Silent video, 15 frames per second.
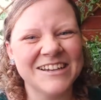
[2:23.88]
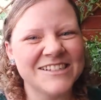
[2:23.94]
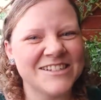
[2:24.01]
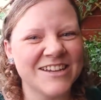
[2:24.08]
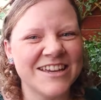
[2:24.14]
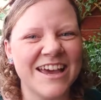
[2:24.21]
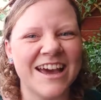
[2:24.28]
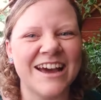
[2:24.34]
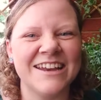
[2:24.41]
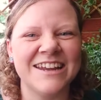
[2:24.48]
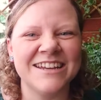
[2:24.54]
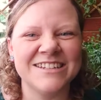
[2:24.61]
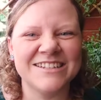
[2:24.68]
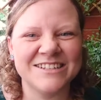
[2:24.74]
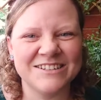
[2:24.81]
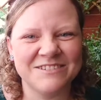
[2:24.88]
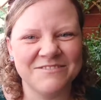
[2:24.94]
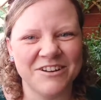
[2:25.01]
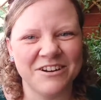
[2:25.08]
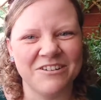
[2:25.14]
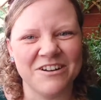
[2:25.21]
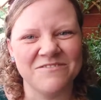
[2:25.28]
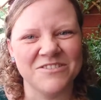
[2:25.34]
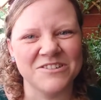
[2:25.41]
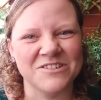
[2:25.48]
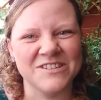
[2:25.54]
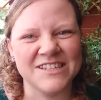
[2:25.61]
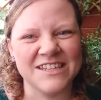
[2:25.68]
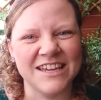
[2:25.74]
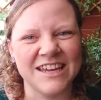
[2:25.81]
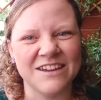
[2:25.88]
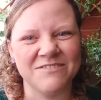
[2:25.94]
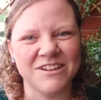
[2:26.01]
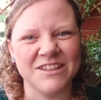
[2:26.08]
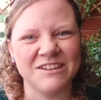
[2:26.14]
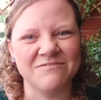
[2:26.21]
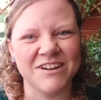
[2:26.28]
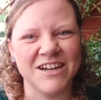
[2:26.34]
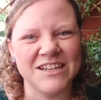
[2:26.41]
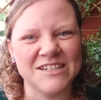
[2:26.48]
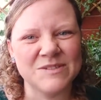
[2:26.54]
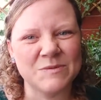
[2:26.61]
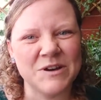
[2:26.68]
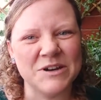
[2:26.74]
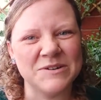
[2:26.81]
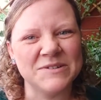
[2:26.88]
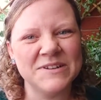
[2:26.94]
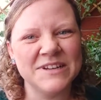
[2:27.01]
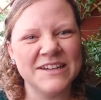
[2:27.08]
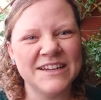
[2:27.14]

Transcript: so yeah, I need to photograph those and get everything ready as well.